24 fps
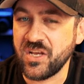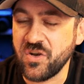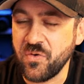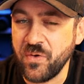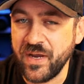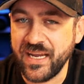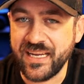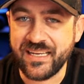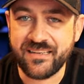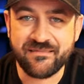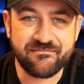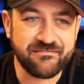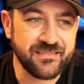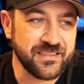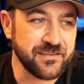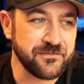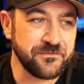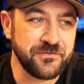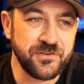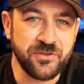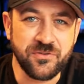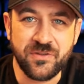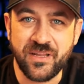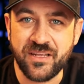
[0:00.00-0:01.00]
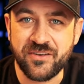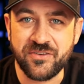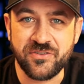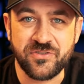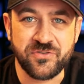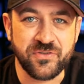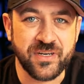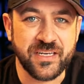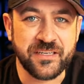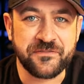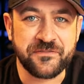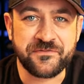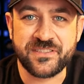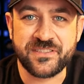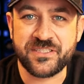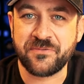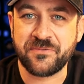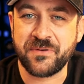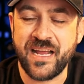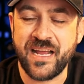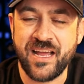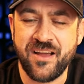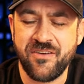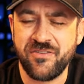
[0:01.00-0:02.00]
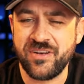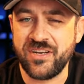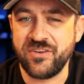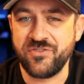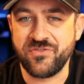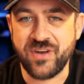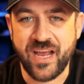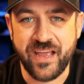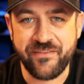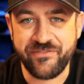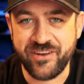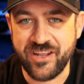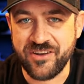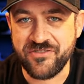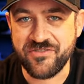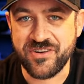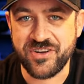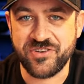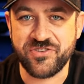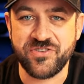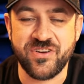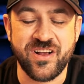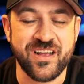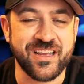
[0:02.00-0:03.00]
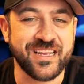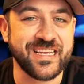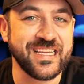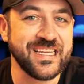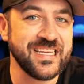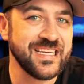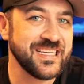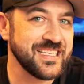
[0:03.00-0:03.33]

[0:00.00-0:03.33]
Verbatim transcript: of quick, a few little drifts around and driving under a truck